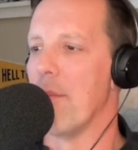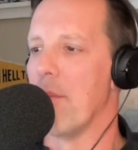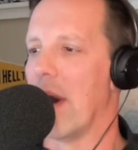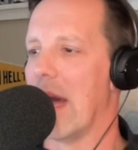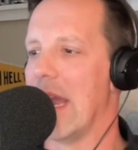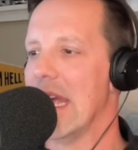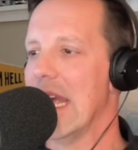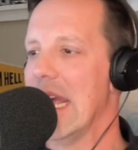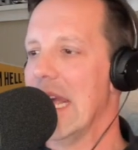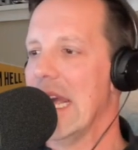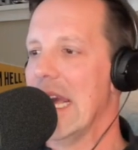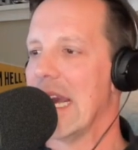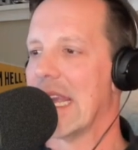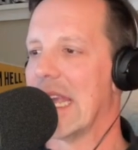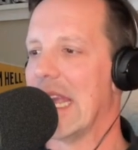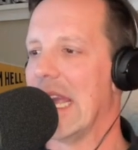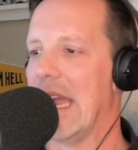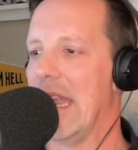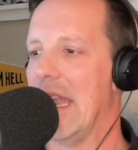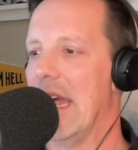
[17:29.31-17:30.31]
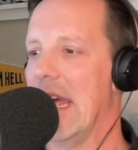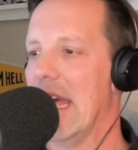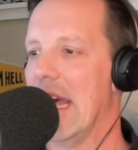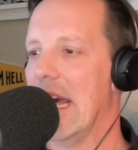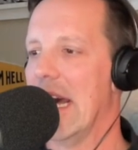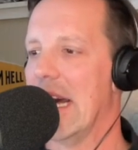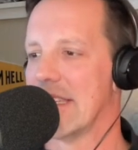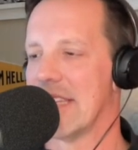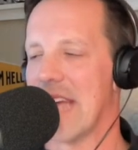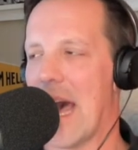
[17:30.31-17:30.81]
But again,
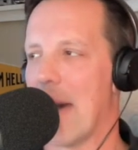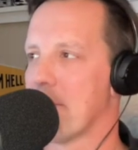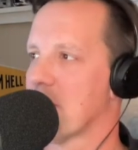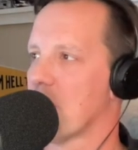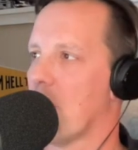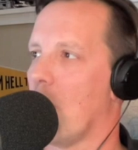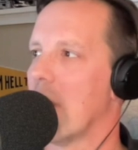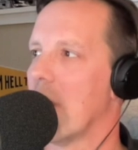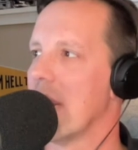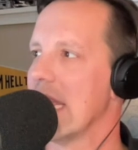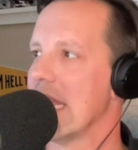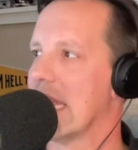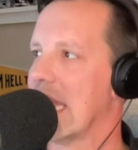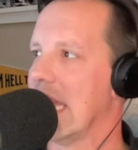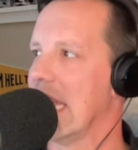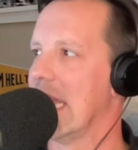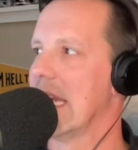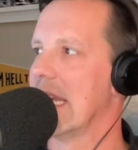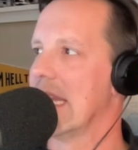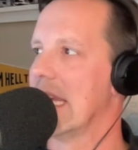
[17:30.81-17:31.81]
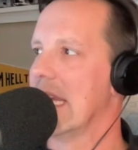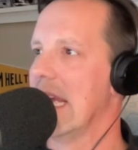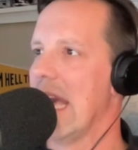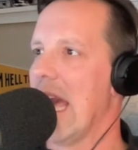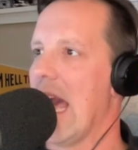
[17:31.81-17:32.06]
a top 20 kid.